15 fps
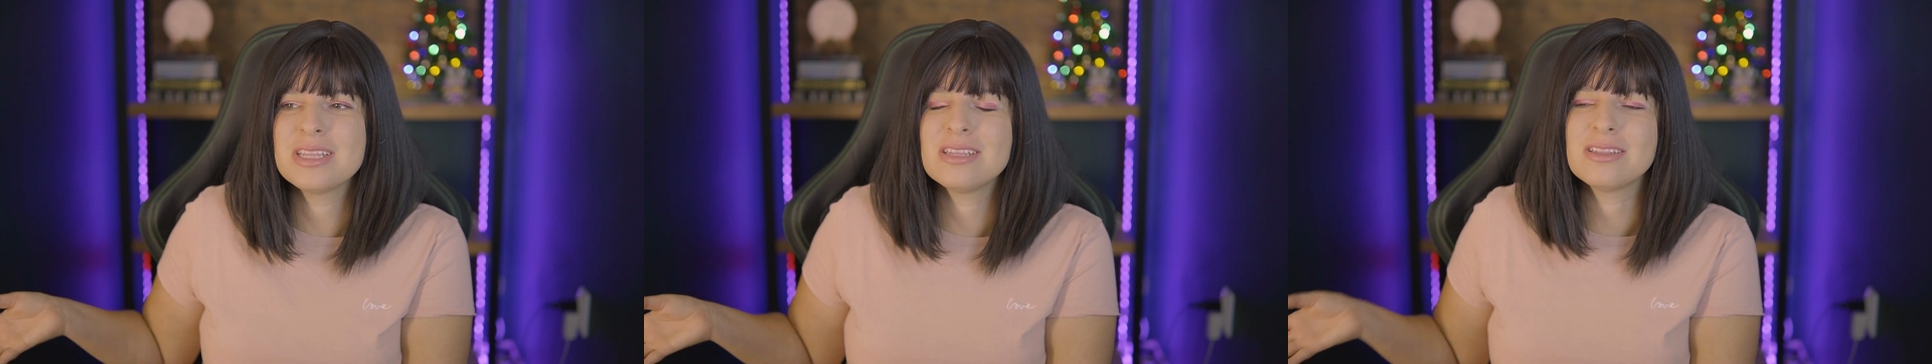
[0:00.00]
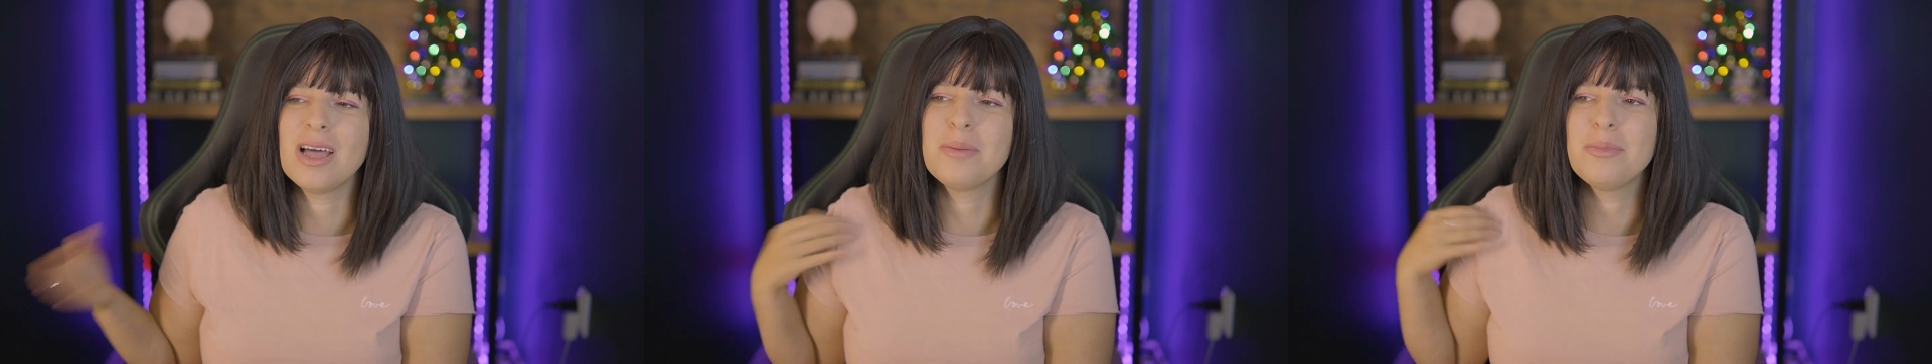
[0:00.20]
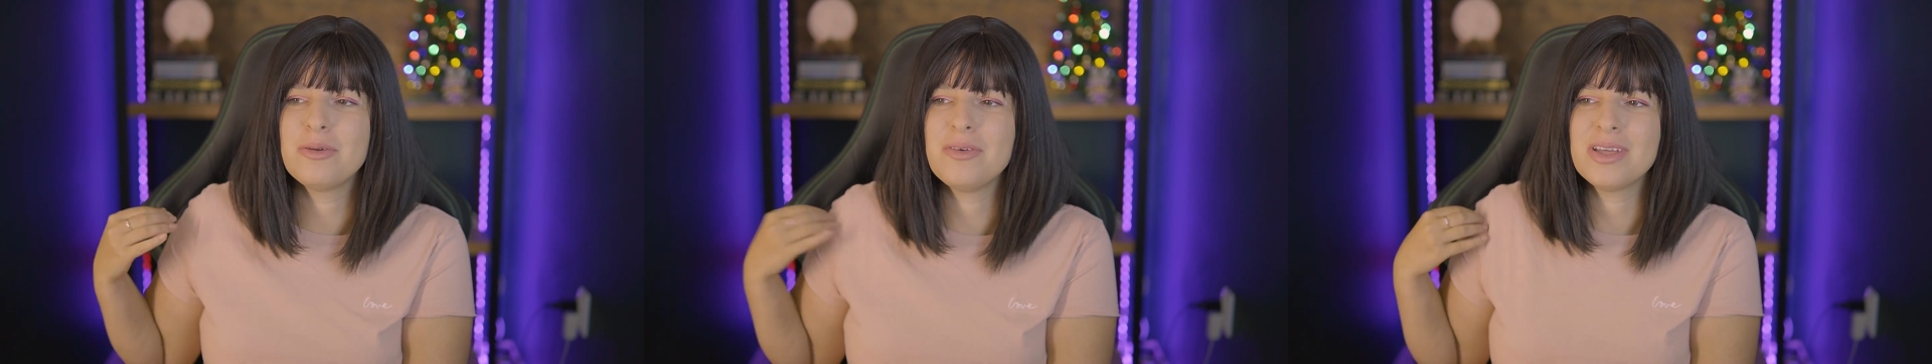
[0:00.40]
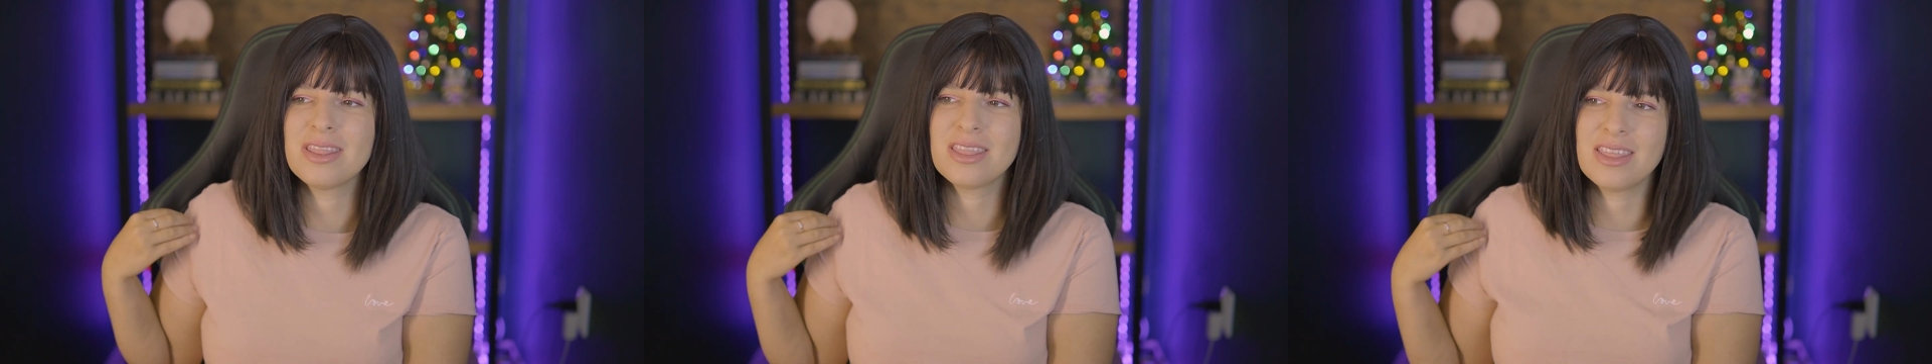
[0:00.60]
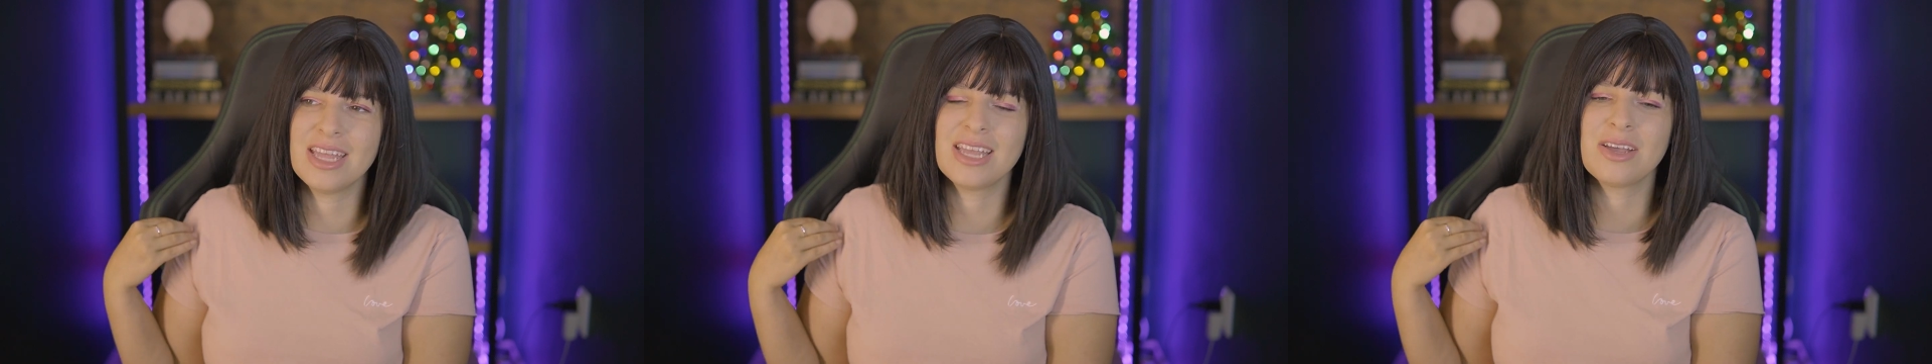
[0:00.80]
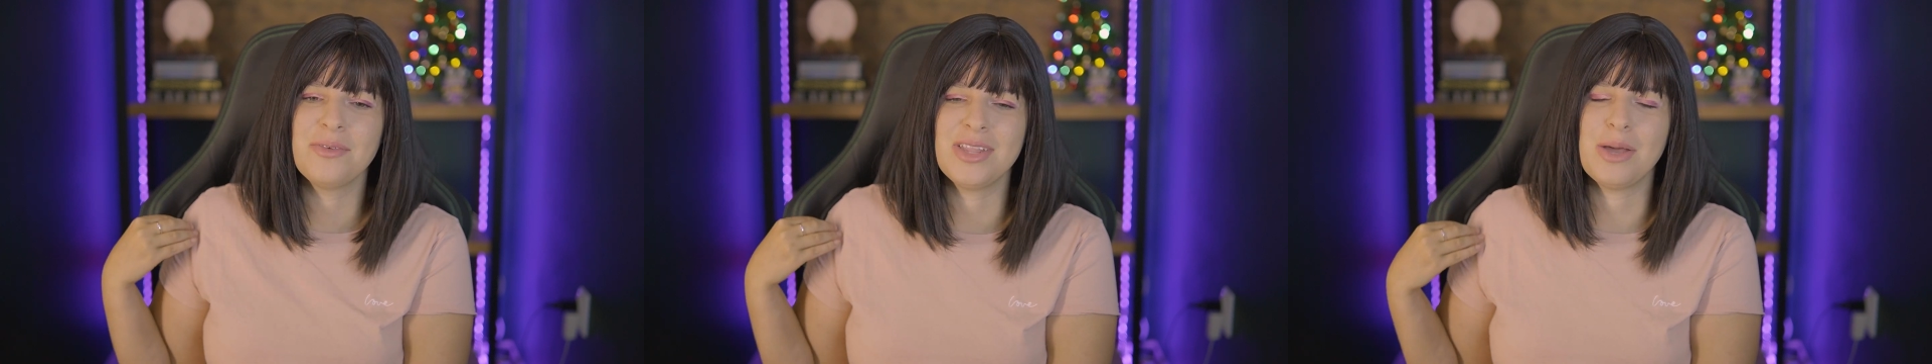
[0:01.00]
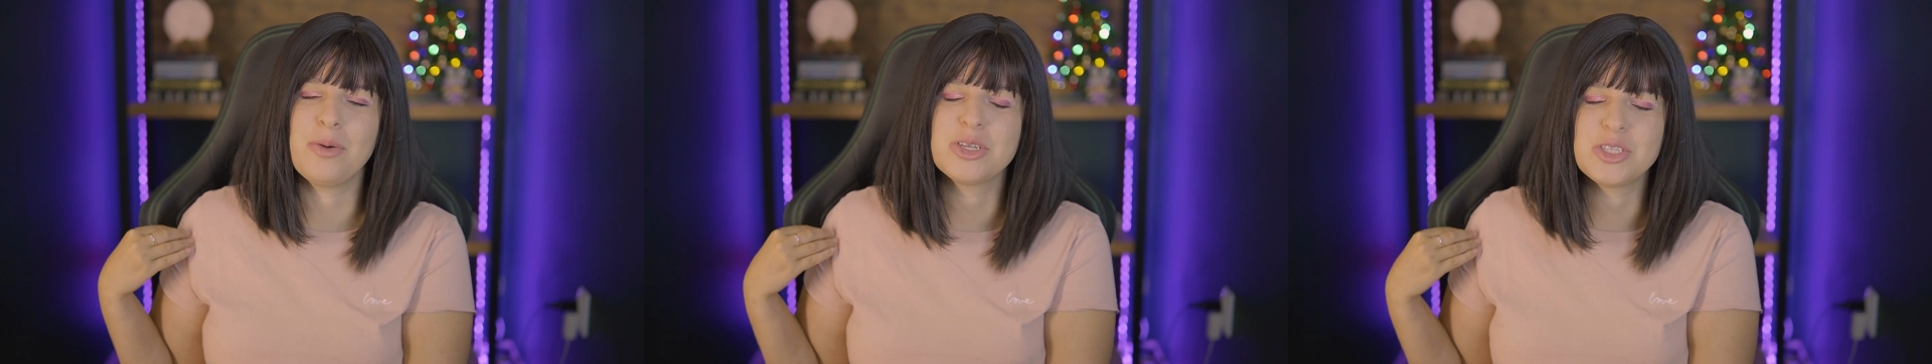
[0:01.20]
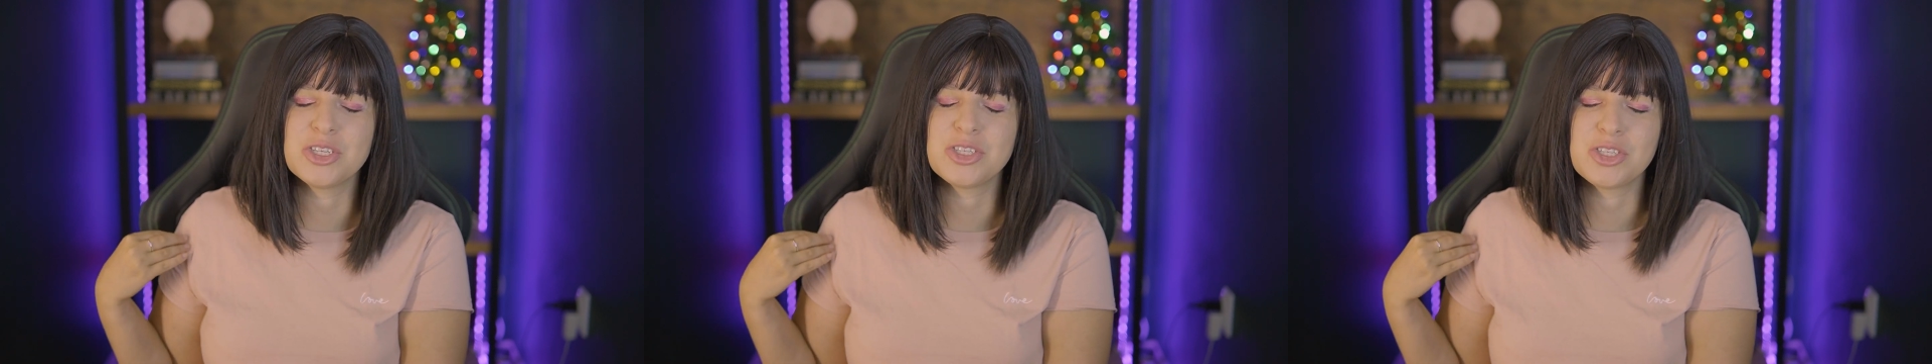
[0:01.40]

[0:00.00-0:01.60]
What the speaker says: the number one thing when I watch a